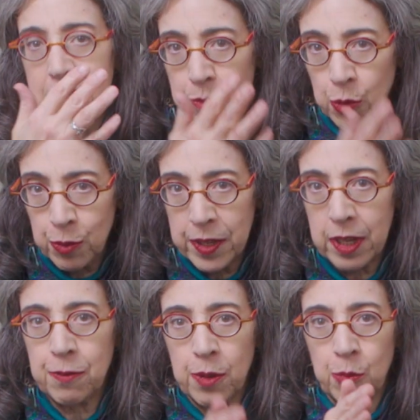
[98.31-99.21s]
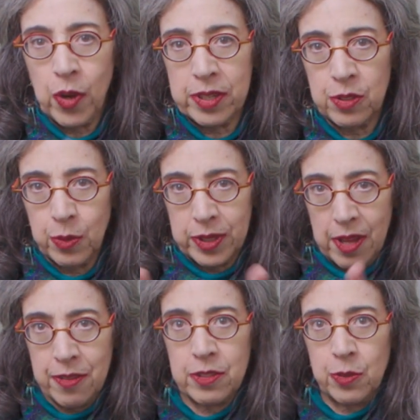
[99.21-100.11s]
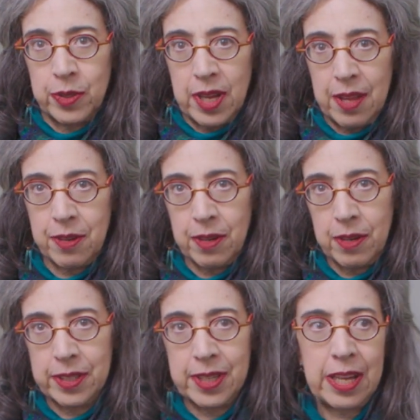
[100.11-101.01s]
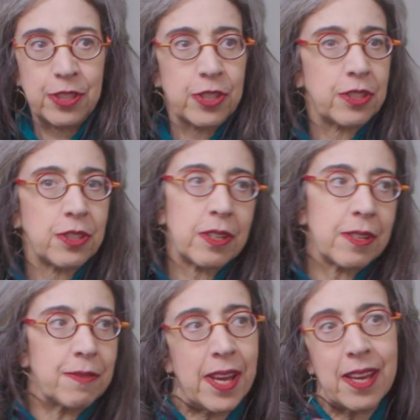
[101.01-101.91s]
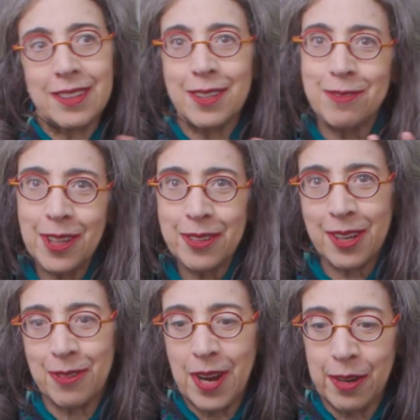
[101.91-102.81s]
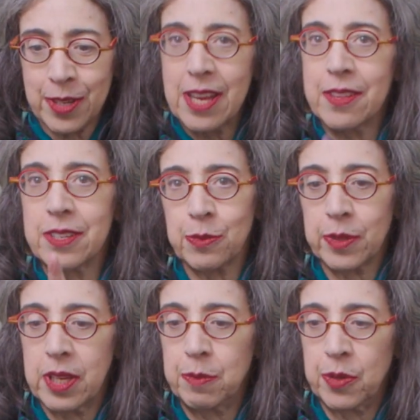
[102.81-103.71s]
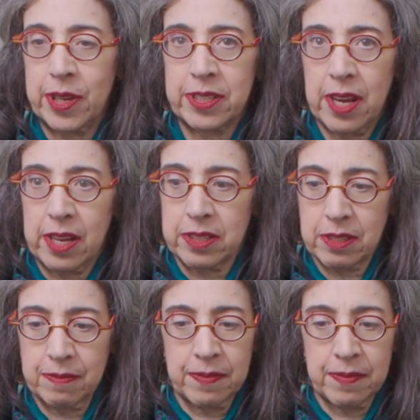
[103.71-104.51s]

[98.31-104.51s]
moving from one to another and not just sort of vaguely floating around, this will keep you on task.